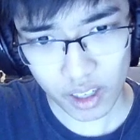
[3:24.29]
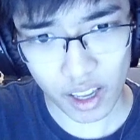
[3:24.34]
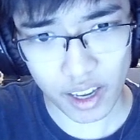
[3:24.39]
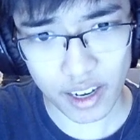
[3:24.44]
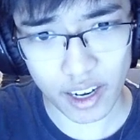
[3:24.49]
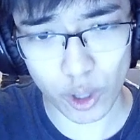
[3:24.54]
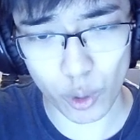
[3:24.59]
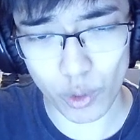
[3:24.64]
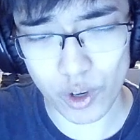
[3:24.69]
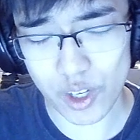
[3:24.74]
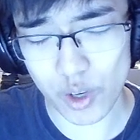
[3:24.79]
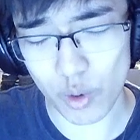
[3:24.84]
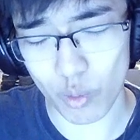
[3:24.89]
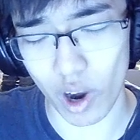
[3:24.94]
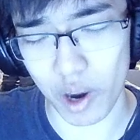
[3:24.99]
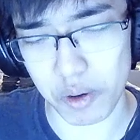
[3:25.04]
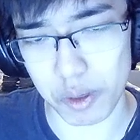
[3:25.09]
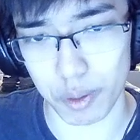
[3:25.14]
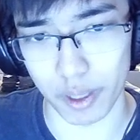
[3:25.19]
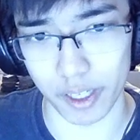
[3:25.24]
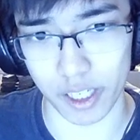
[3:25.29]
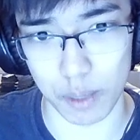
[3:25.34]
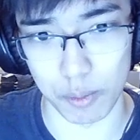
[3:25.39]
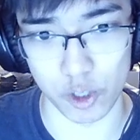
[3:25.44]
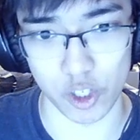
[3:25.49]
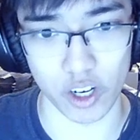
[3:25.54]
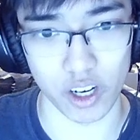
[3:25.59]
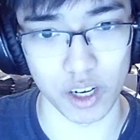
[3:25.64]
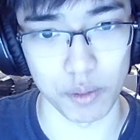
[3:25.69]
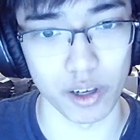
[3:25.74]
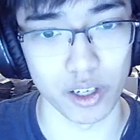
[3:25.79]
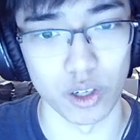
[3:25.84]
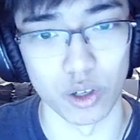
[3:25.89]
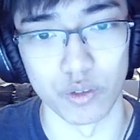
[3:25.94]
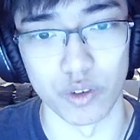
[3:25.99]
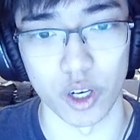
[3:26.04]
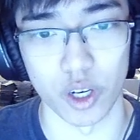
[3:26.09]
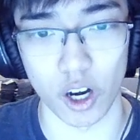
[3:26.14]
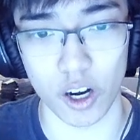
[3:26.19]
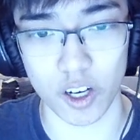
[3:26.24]
Now, the reason why we play Kabuterimon
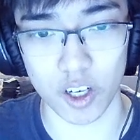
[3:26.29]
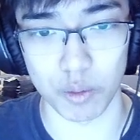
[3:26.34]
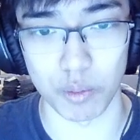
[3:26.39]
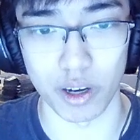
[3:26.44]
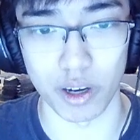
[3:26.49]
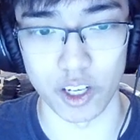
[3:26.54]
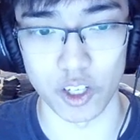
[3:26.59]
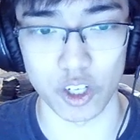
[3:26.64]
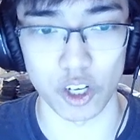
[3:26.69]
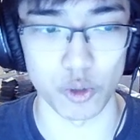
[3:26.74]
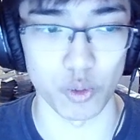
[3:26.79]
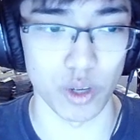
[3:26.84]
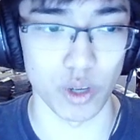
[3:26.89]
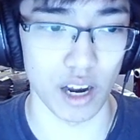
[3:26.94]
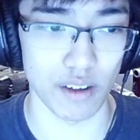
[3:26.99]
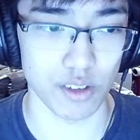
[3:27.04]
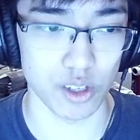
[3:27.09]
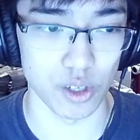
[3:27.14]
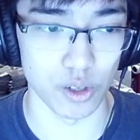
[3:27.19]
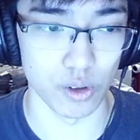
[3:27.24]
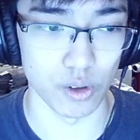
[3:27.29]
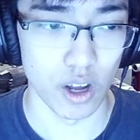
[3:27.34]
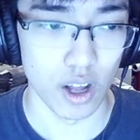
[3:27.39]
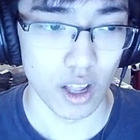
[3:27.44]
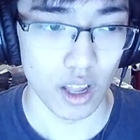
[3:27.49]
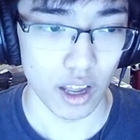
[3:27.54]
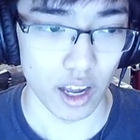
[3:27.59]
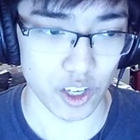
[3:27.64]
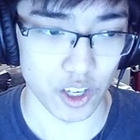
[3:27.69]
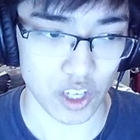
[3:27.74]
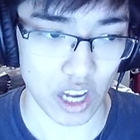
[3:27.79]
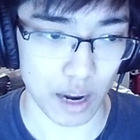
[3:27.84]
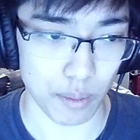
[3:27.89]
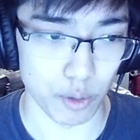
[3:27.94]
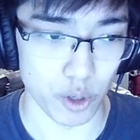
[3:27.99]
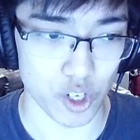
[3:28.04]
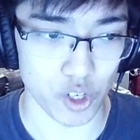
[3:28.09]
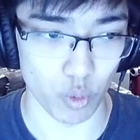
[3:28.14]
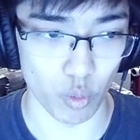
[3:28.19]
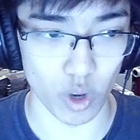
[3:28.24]
over Gargomon is because we have to
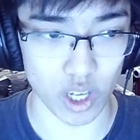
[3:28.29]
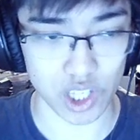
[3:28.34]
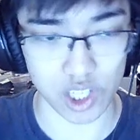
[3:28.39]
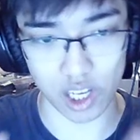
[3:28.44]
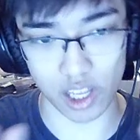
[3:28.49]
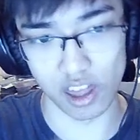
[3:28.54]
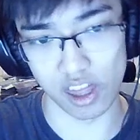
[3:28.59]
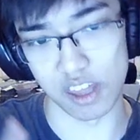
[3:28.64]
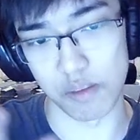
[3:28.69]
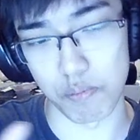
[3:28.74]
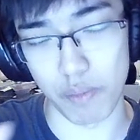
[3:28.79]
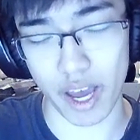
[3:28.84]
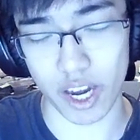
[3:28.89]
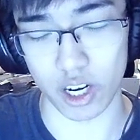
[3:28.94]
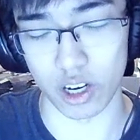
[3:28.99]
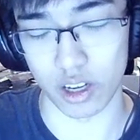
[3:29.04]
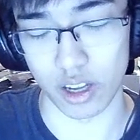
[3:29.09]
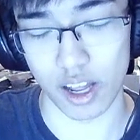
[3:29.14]
establish what's in the meta.